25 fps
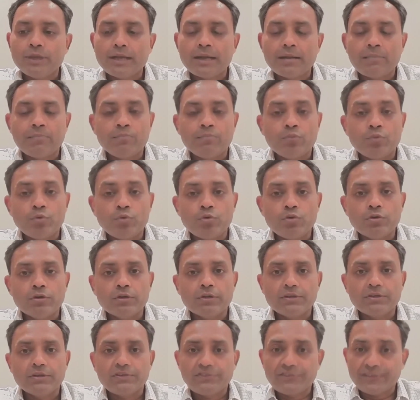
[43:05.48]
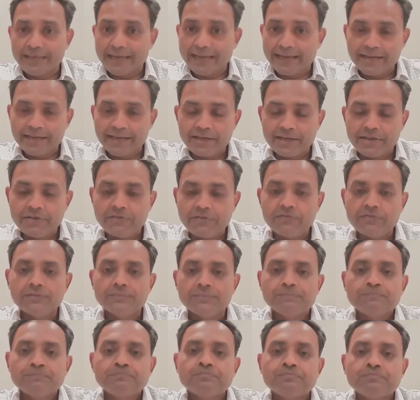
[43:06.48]
to become more
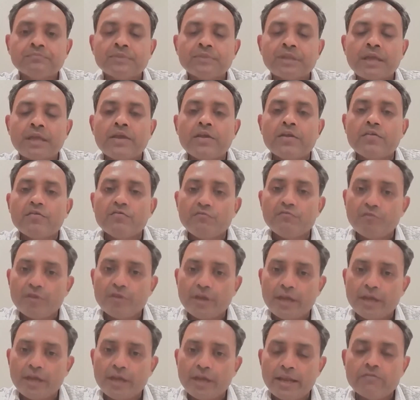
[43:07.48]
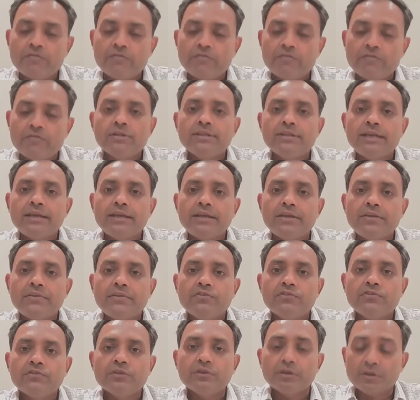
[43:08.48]
selective. Wherever
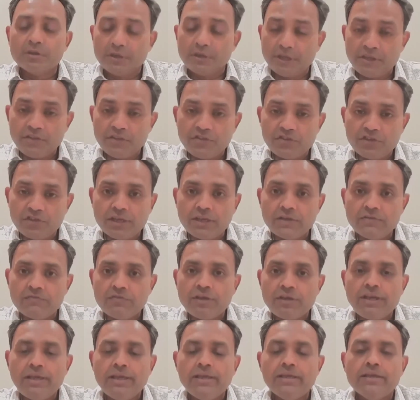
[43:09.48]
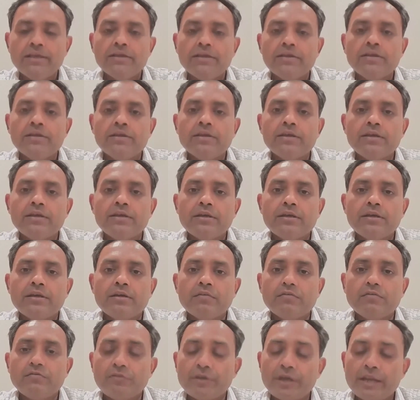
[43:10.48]
there is earnings delivery,
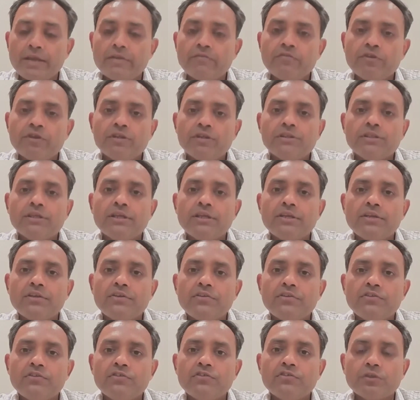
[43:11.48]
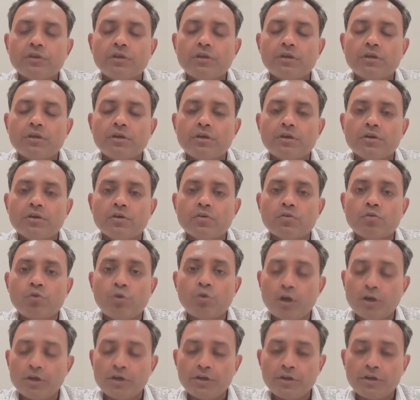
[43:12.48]
wherever there is
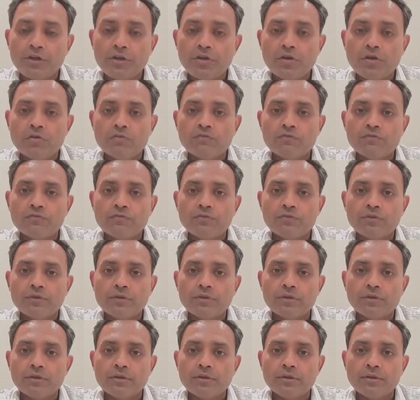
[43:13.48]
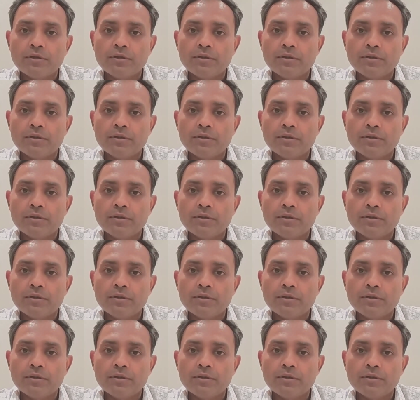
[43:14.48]
quality of